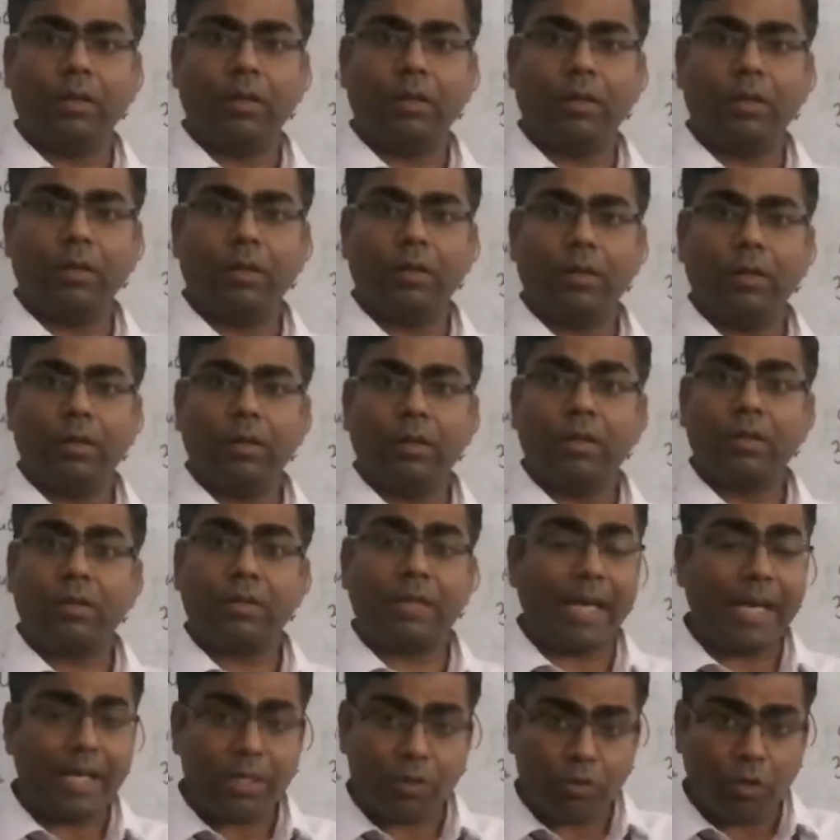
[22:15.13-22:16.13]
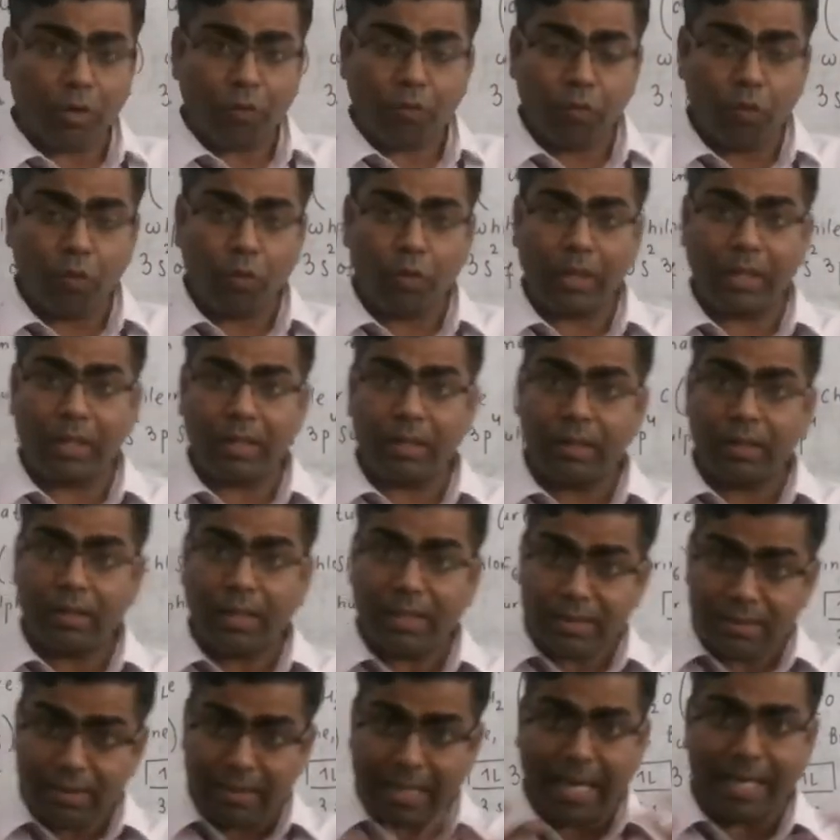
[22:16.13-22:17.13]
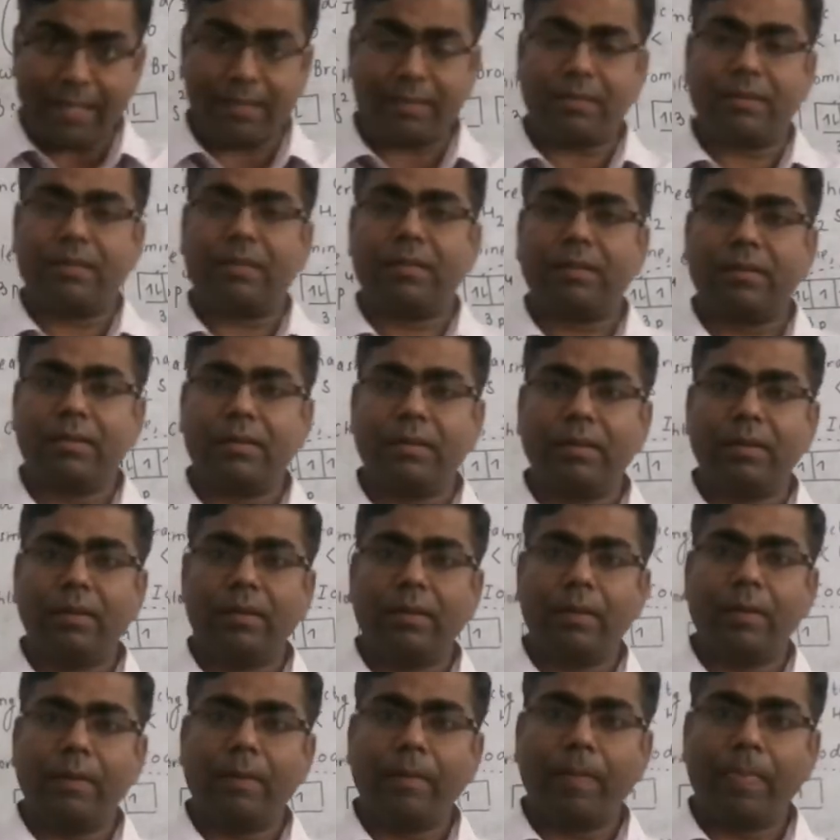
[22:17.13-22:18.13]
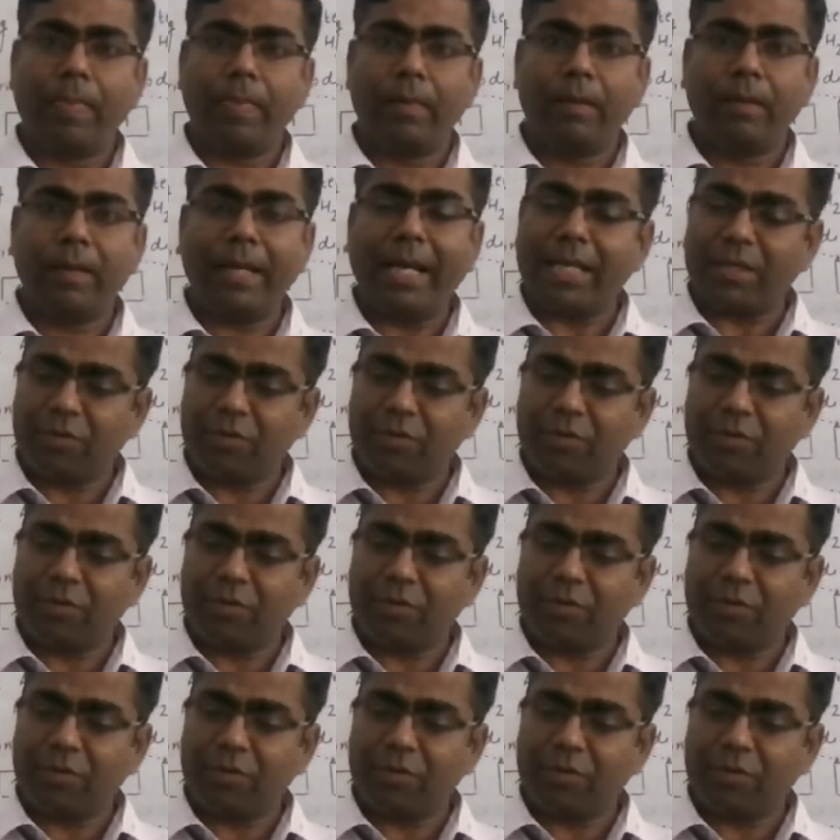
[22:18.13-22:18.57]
Size of fluorine is less.